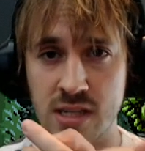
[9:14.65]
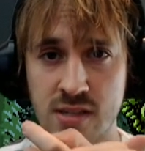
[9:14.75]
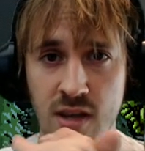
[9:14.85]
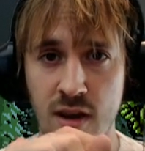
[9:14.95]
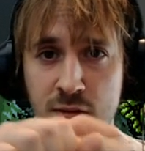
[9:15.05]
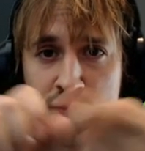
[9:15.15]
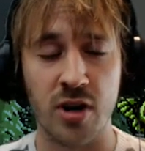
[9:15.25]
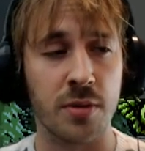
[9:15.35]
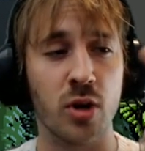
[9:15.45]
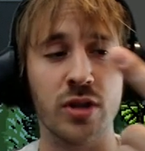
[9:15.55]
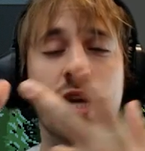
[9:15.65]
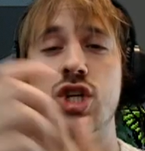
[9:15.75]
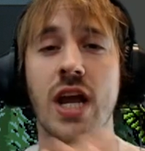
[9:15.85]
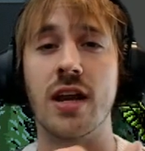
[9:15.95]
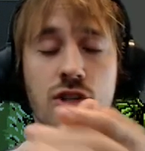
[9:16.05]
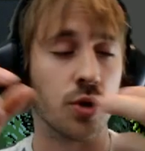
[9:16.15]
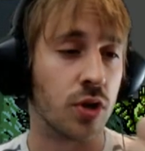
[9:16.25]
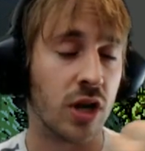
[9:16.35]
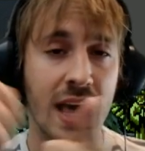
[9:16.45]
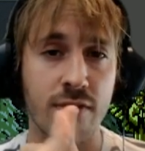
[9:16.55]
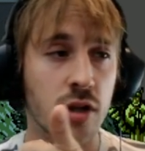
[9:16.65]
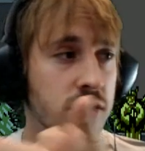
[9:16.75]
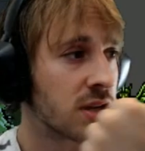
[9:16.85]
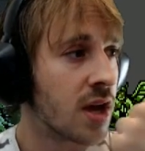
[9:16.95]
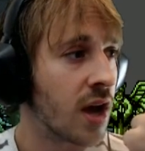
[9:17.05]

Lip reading: a variable that changed, so the levels,